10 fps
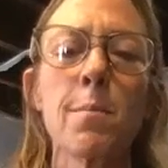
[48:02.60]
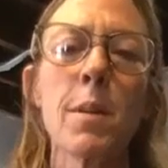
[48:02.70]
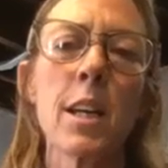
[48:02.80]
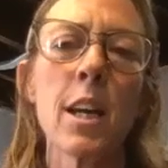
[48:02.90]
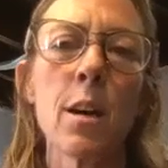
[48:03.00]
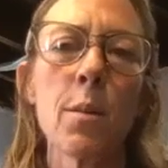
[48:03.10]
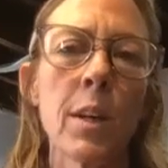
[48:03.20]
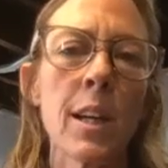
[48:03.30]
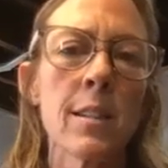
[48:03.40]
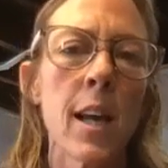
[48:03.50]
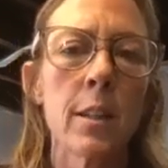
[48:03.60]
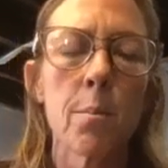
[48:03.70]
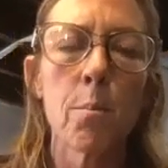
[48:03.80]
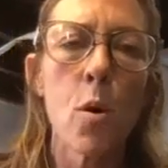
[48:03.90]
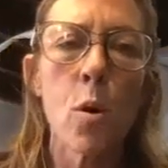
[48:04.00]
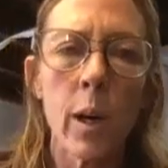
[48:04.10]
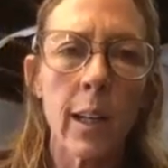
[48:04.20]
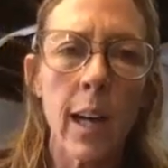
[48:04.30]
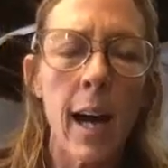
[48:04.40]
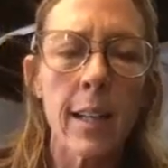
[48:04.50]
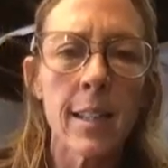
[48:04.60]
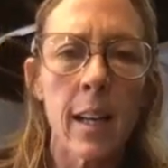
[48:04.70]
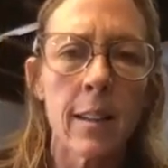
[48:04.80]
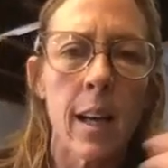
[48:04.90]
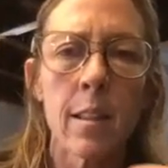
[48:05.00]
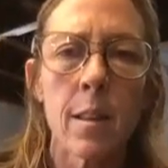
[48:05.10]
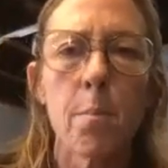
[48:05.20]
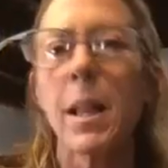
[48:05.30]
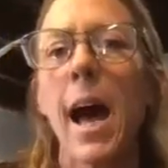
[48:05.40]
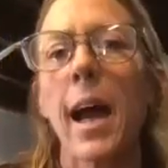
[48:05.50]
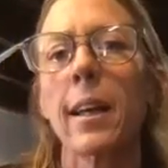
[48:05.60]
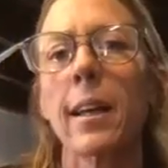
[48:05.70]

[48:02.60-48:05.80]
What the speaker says: medium is like more content than the black.